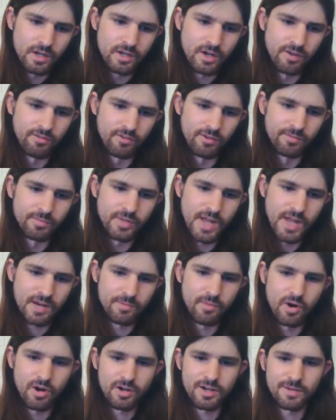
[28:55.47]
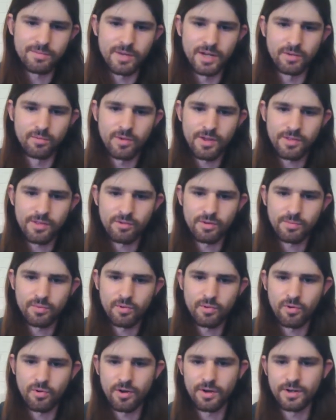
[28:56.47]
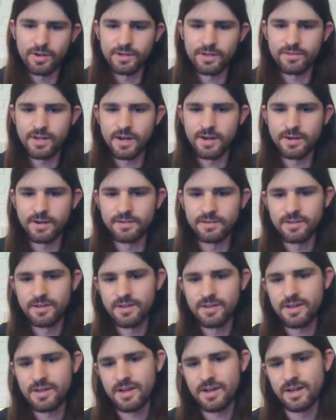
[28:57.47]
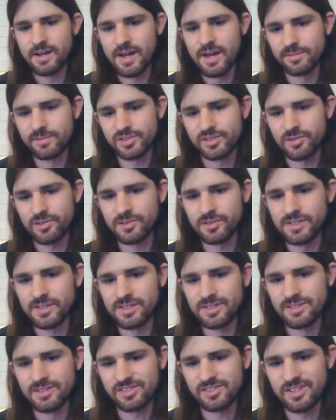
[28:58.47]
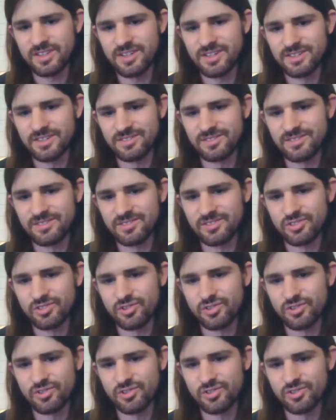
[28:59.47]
cover of Black Market by Weather Report. You've got an absolutely insane